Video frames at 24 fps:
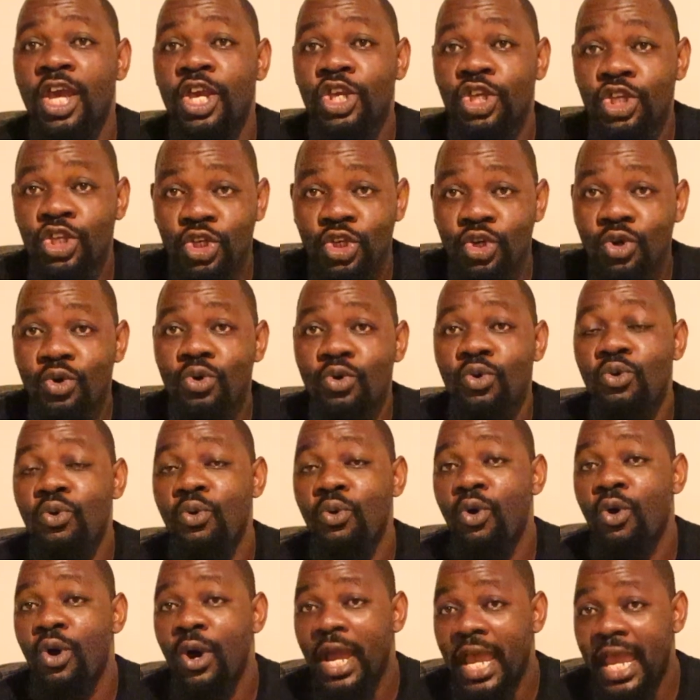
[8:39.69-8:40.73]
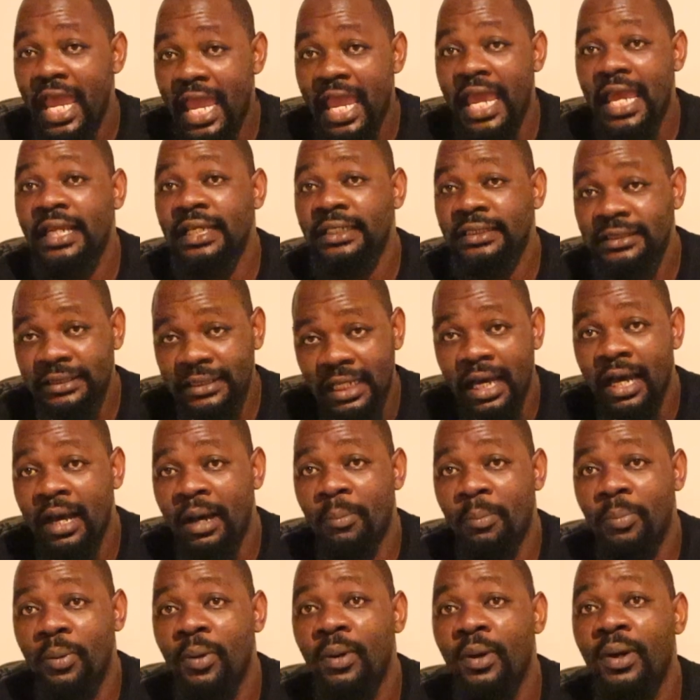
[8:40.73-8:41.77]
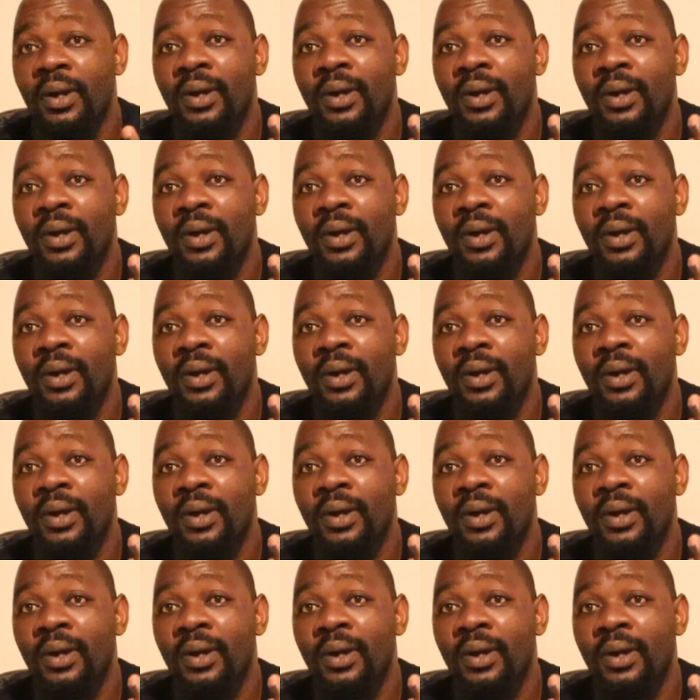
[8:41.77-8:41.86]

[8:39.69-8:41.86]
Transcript: you end up